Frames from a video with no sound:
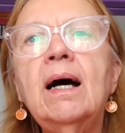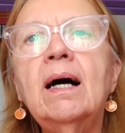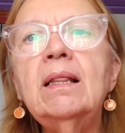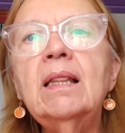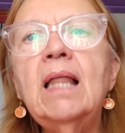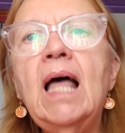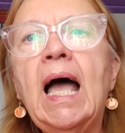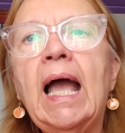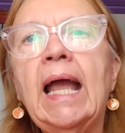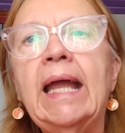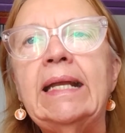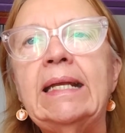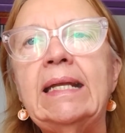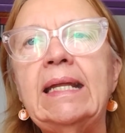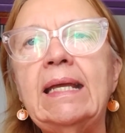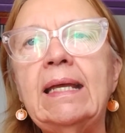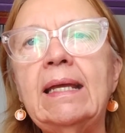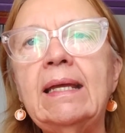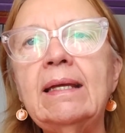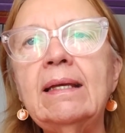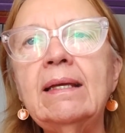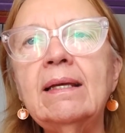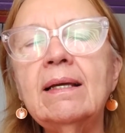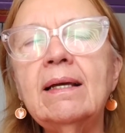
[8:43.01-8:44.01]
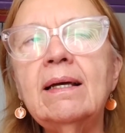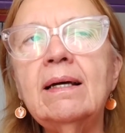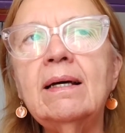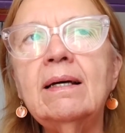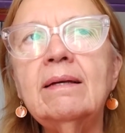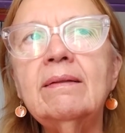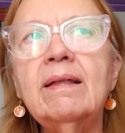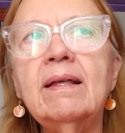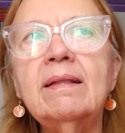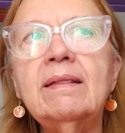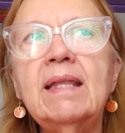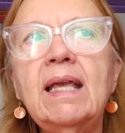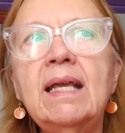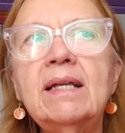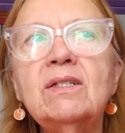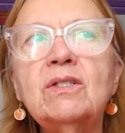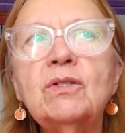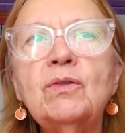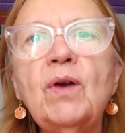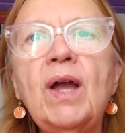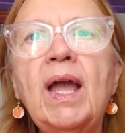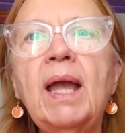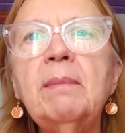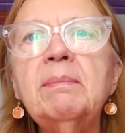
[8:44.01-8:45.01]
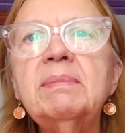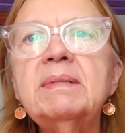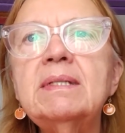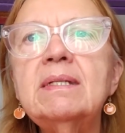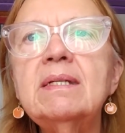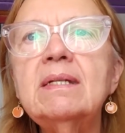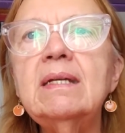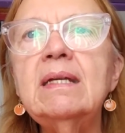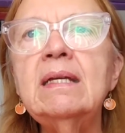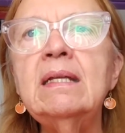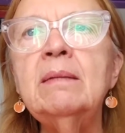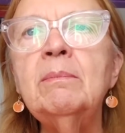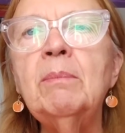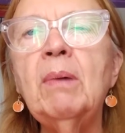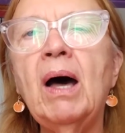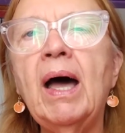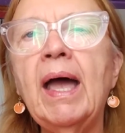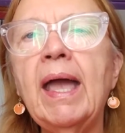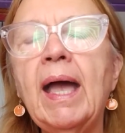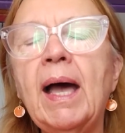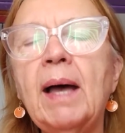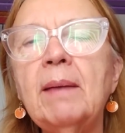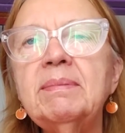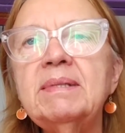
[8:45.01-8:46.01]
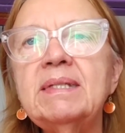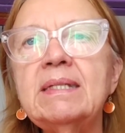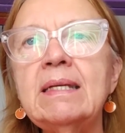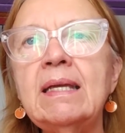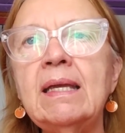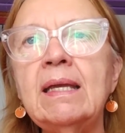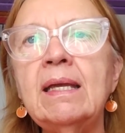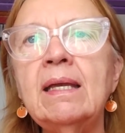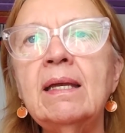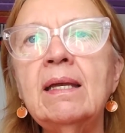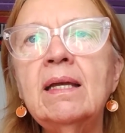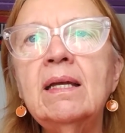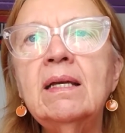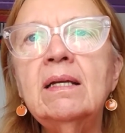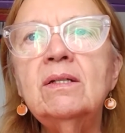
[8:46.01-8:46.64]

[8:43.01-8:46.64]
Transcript: lining that they scraped in biopsy